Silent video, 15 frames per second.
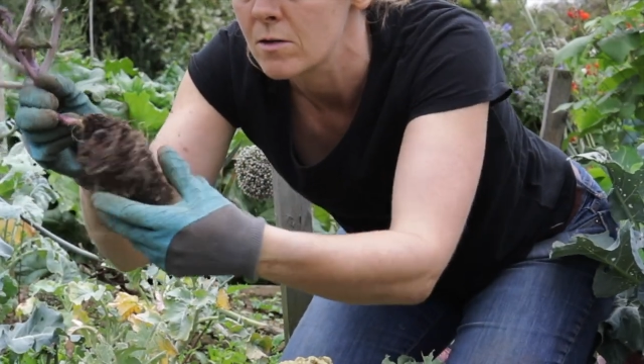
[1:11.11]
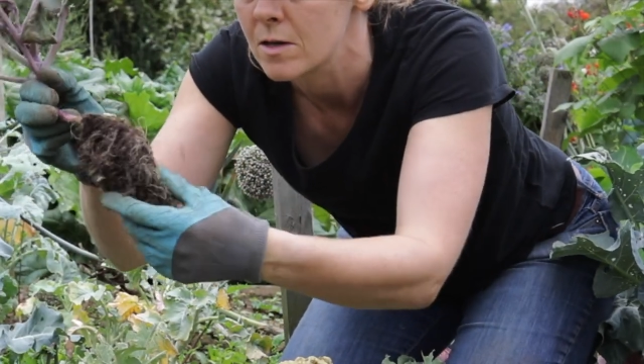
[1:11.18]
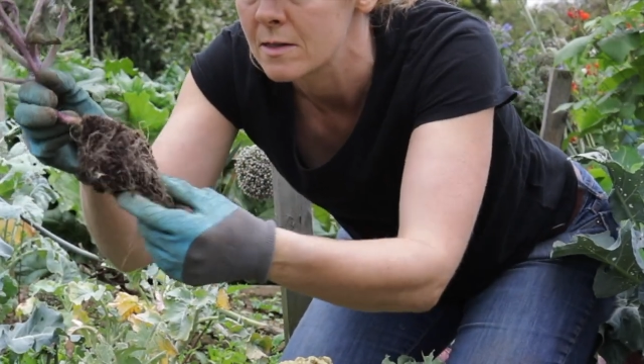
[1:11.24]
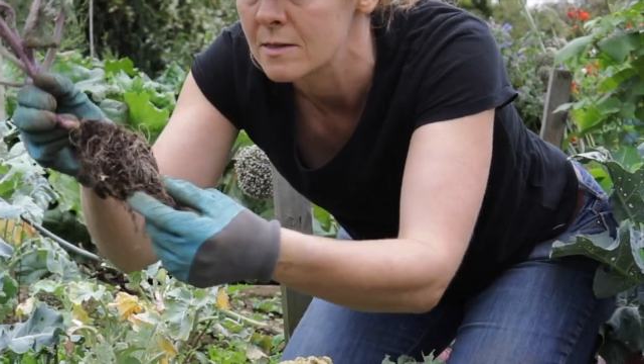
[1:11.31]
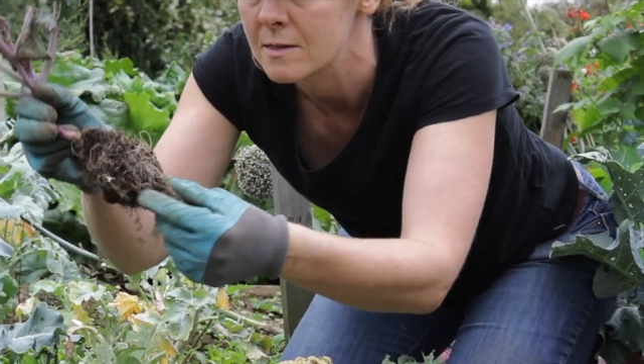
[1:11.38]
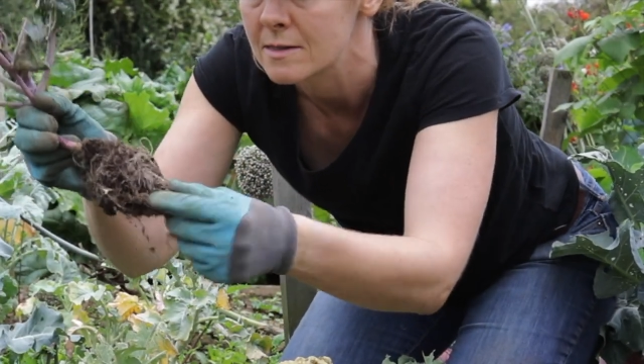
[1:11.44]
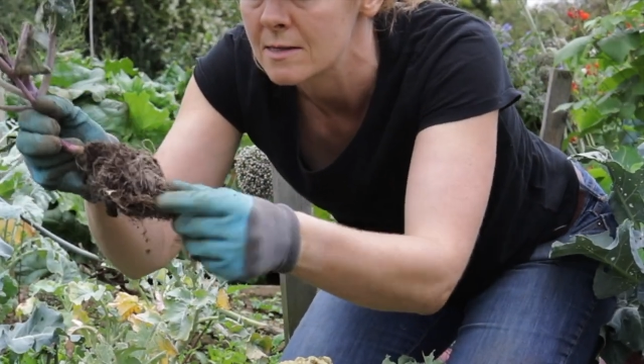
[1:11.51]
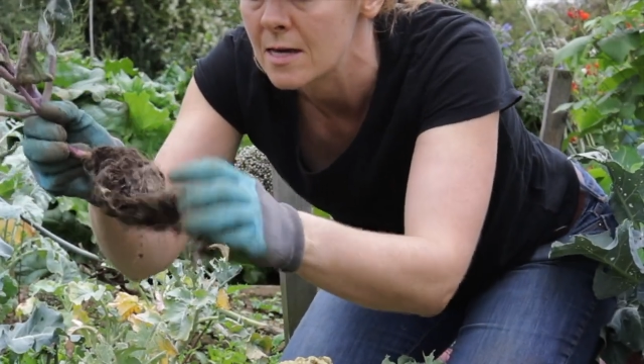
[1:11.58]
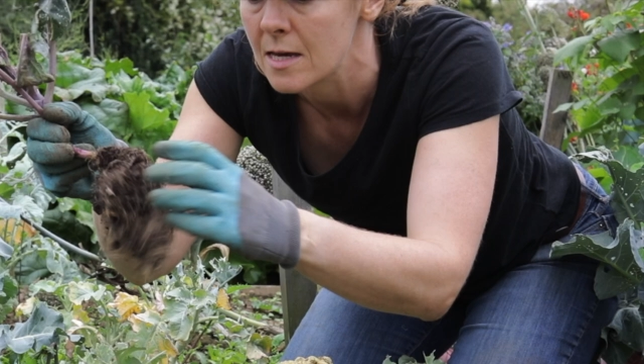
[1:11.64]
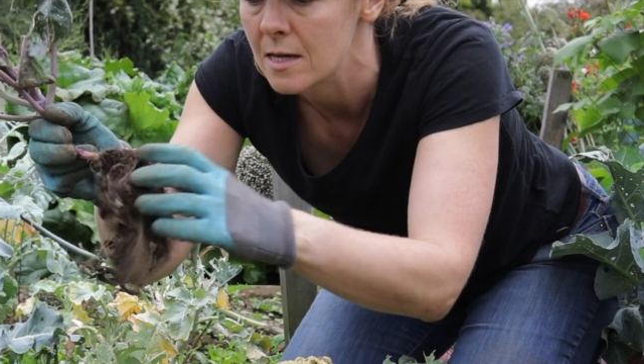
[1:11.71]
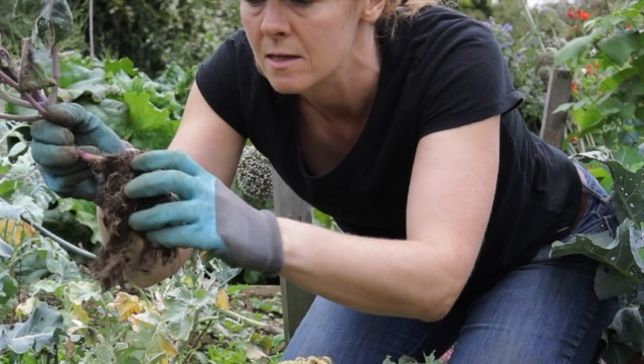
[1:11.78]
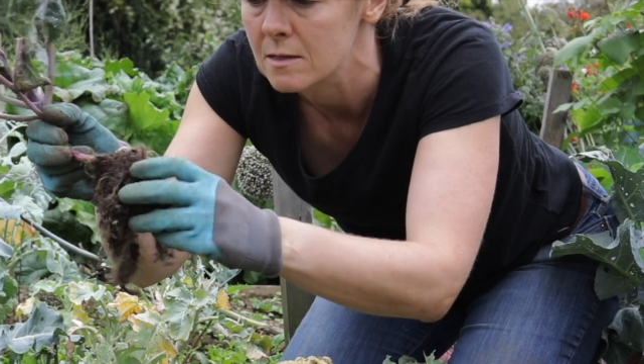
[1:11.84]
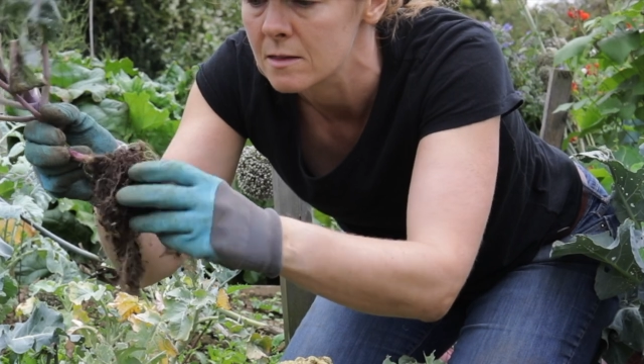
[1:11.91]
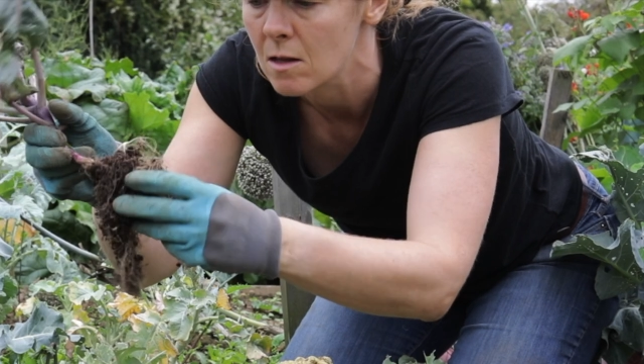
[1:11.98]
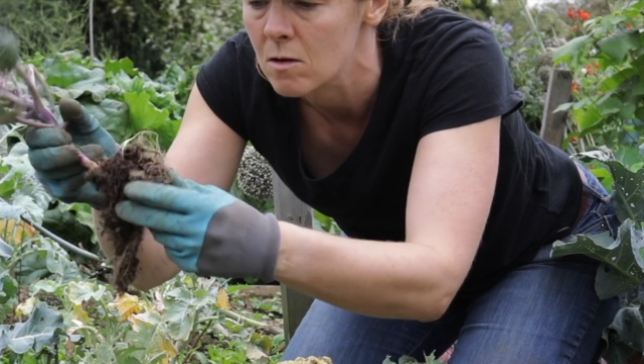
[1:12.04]
You can see
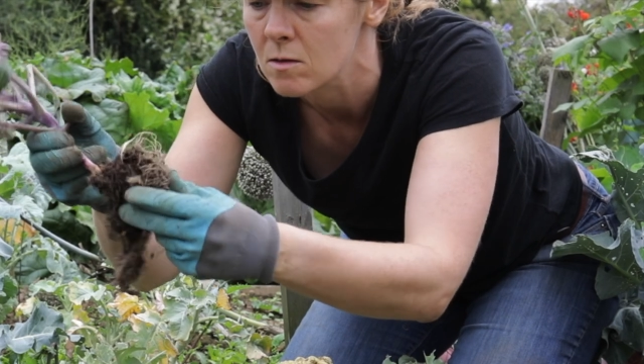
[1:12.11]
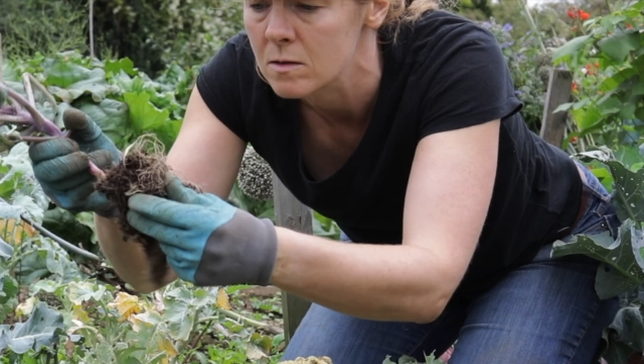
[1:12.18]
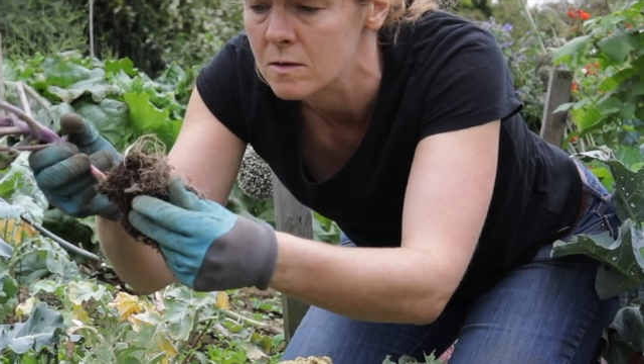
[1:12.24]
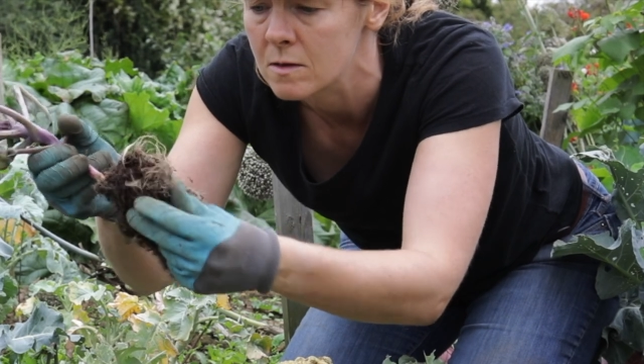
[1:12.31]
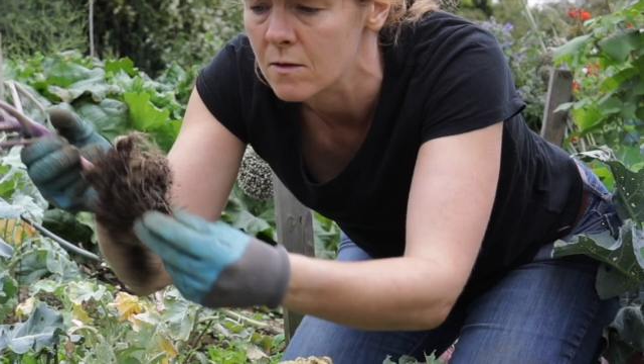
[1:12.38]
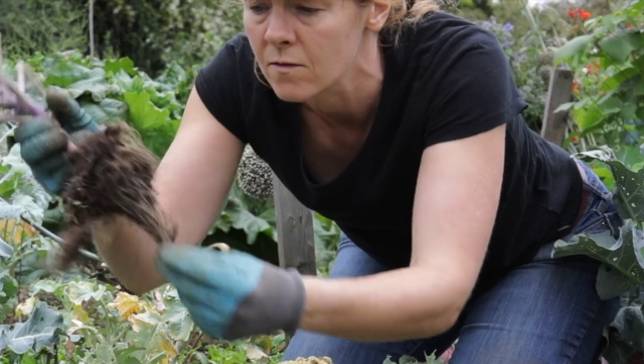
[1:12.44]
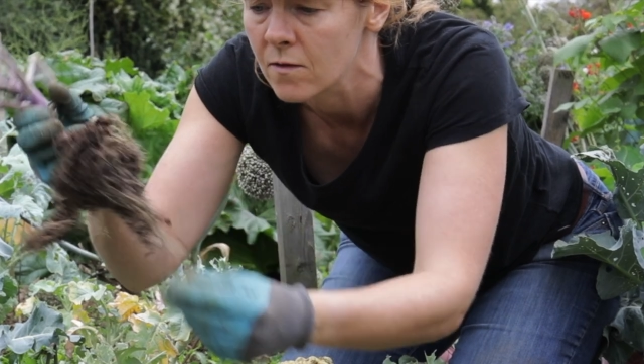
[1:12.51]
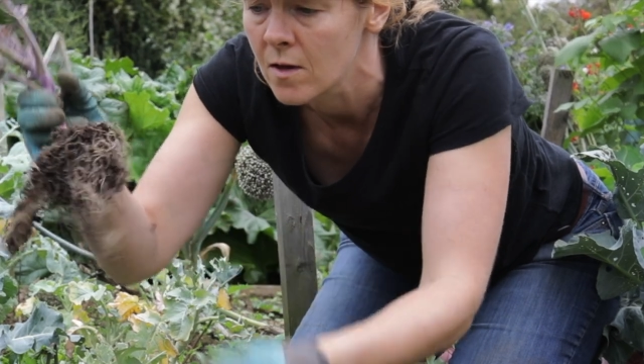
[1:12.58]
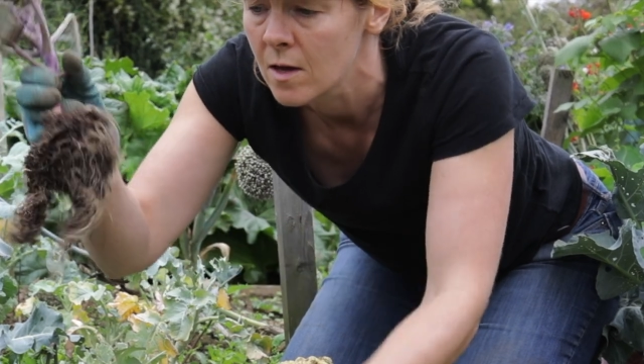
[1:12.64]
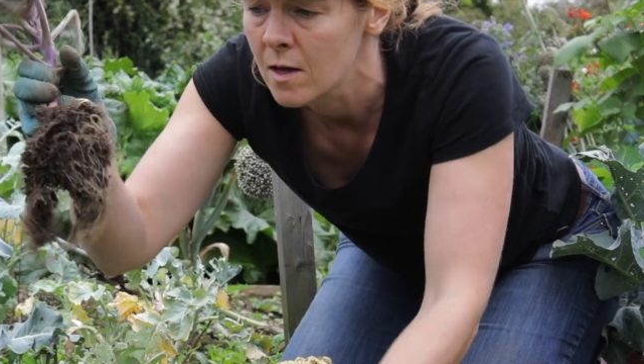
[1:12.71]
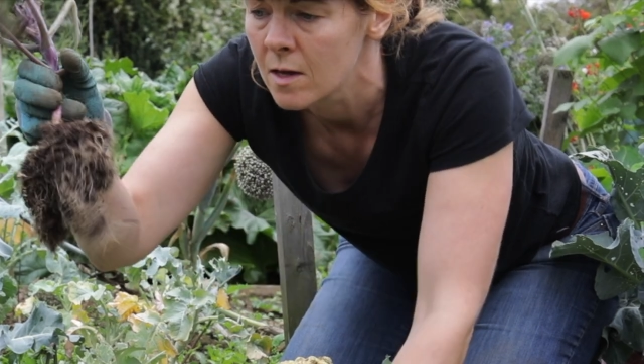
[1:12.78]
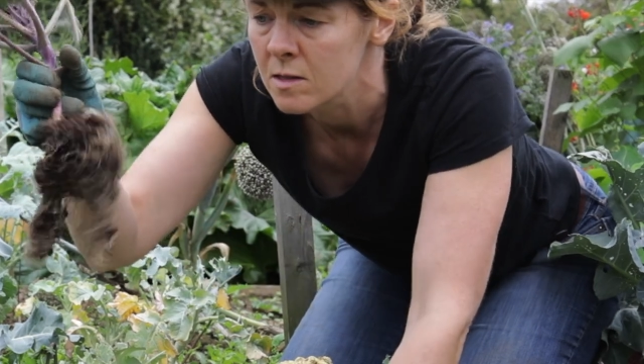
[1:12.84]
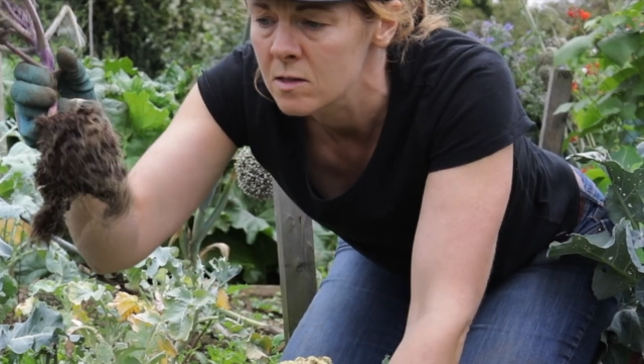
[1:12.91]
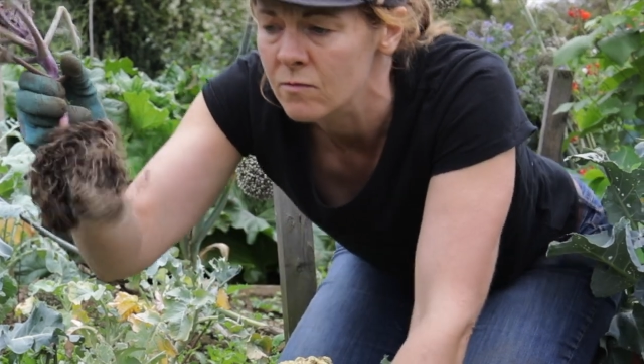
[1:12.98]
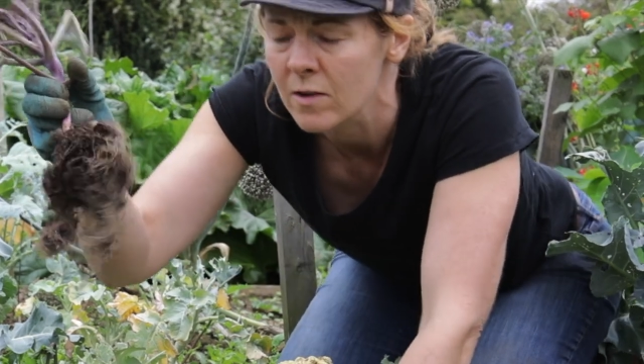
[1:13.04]
there's lots of,
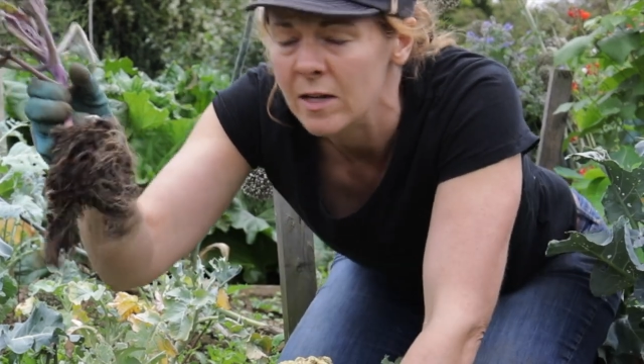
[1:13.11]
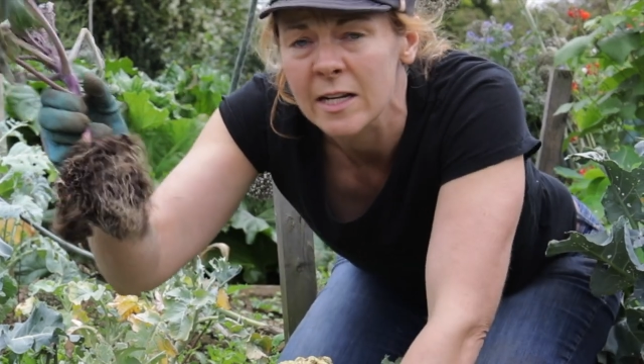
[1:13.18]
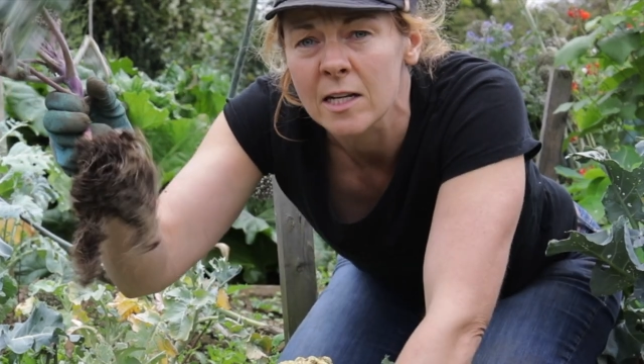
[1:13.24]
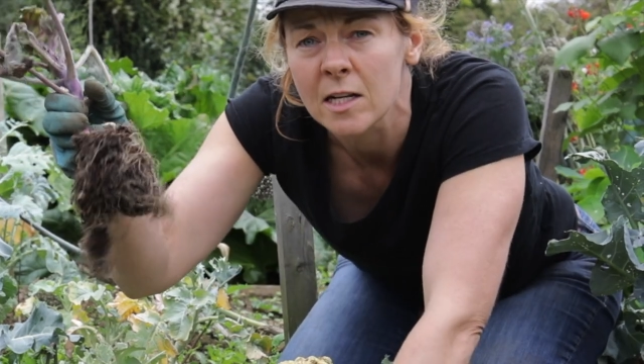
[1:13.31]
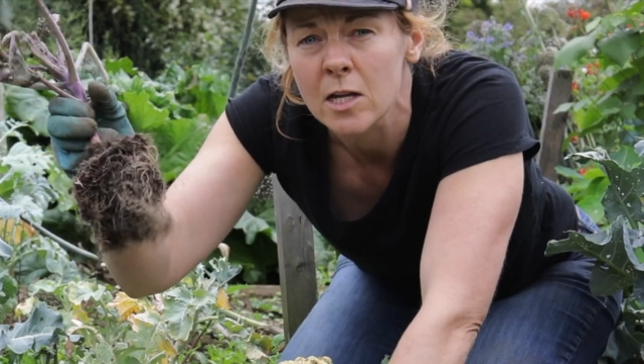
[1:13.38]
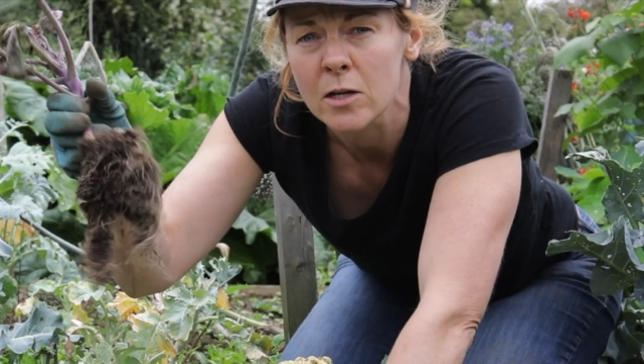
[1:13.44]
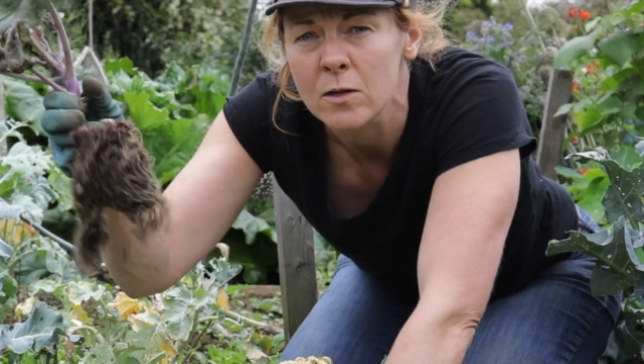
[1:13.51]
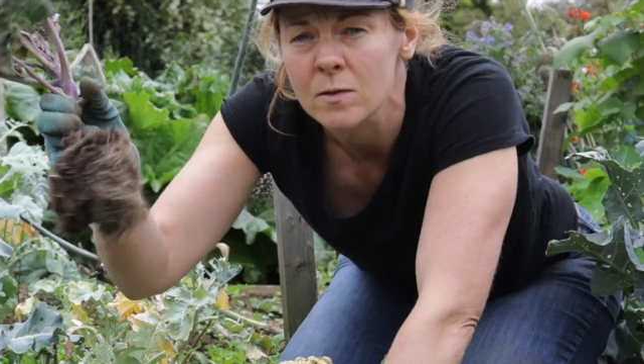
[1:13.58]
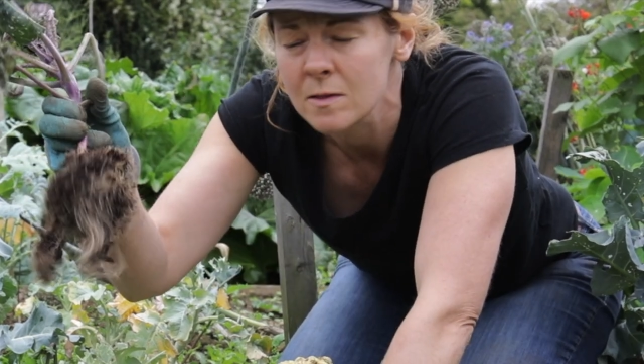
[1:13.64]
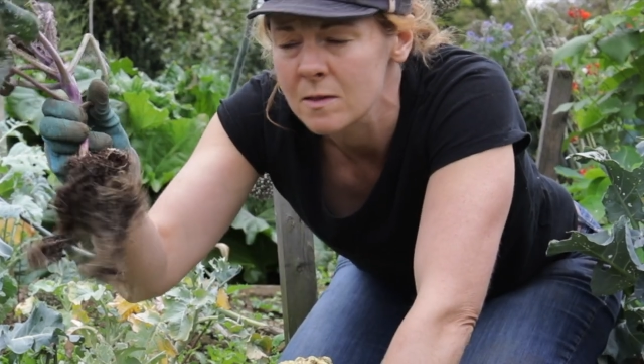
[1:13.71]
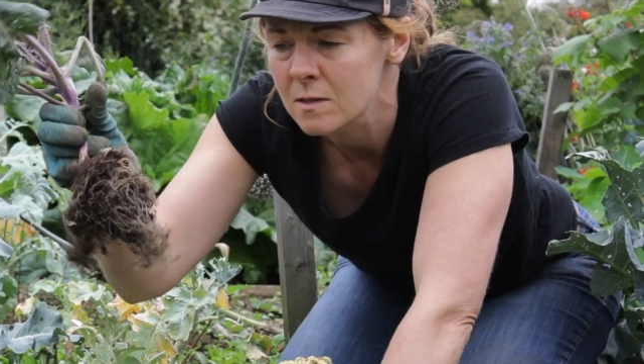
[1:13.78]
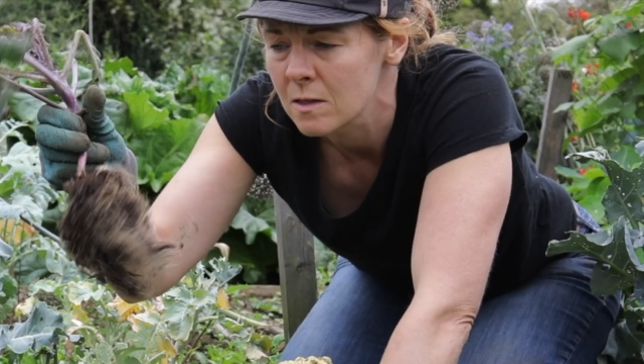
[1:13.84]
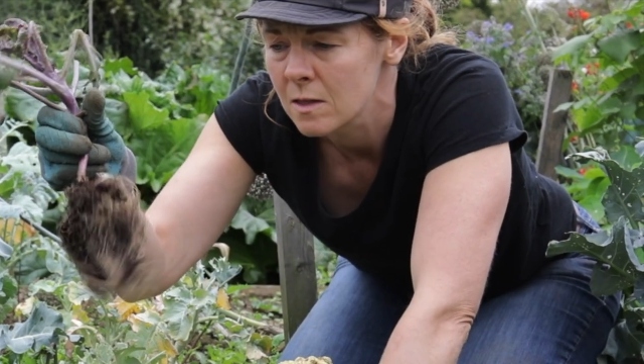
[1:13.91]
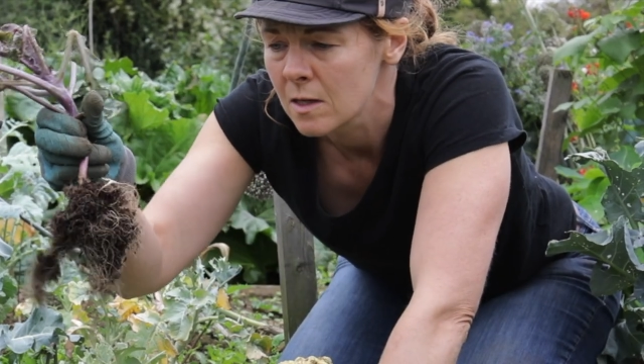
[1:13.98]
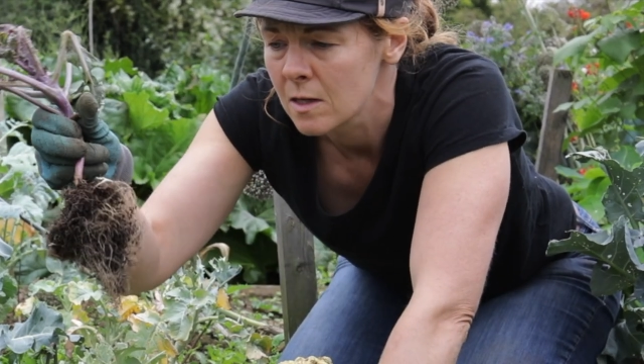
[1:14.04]
it's really loose,